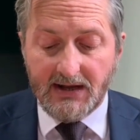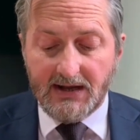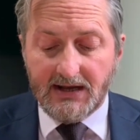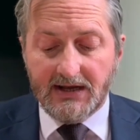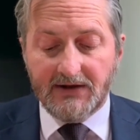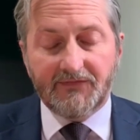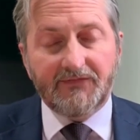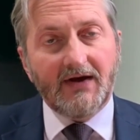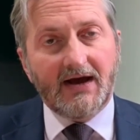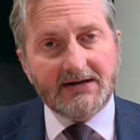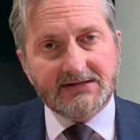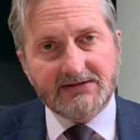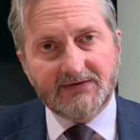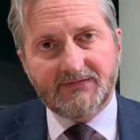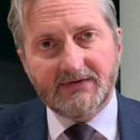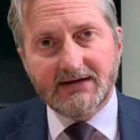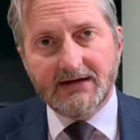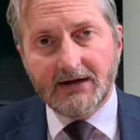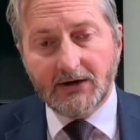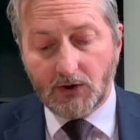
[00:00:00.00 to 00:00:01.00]

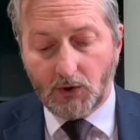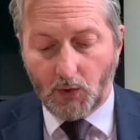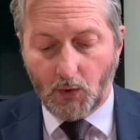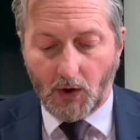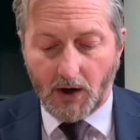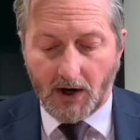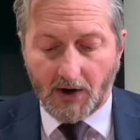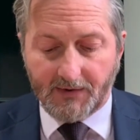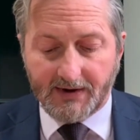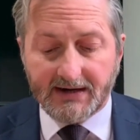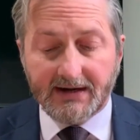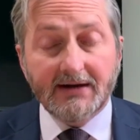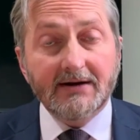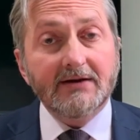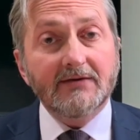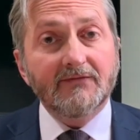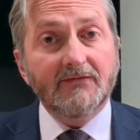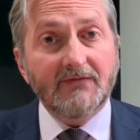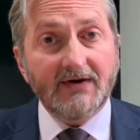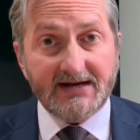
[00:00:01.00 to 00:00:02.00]
effectively acquiring an
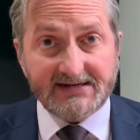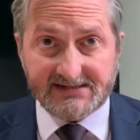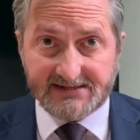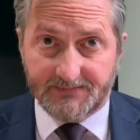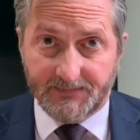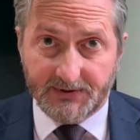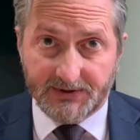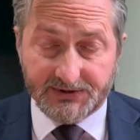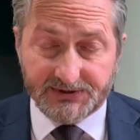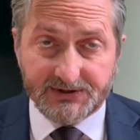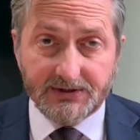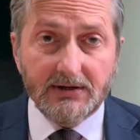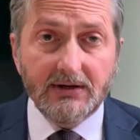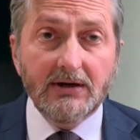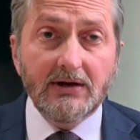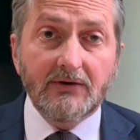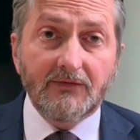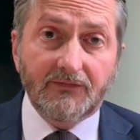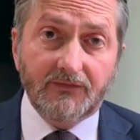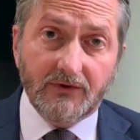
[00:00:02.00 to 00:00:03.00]
investment
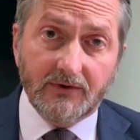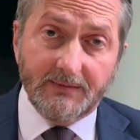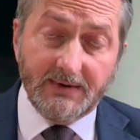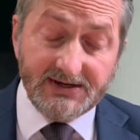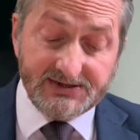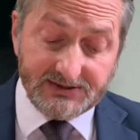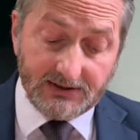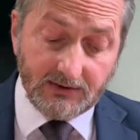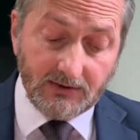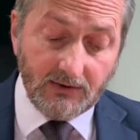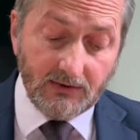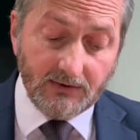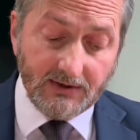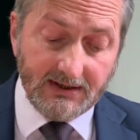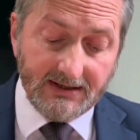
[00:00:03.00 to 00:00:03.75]
from its long